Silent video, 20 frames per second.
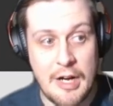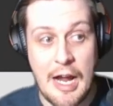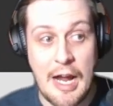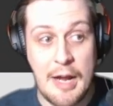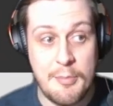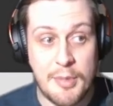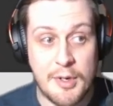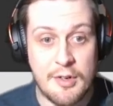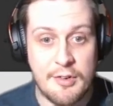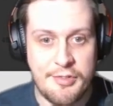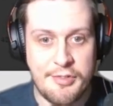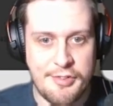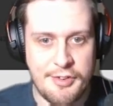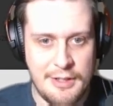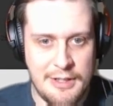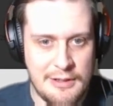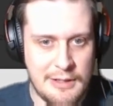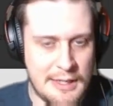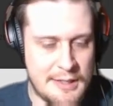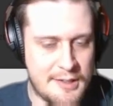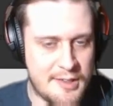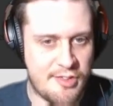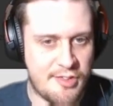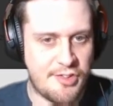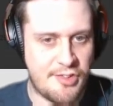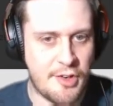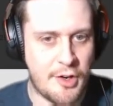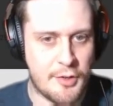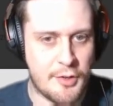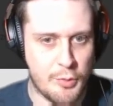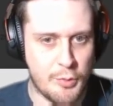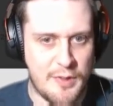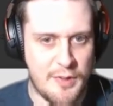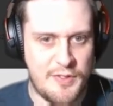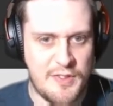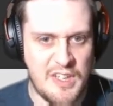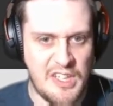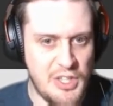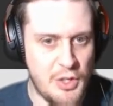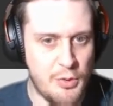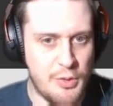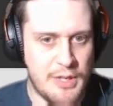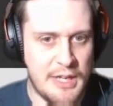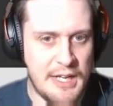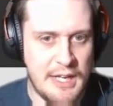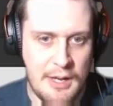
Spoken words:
I personally like to start with the unit.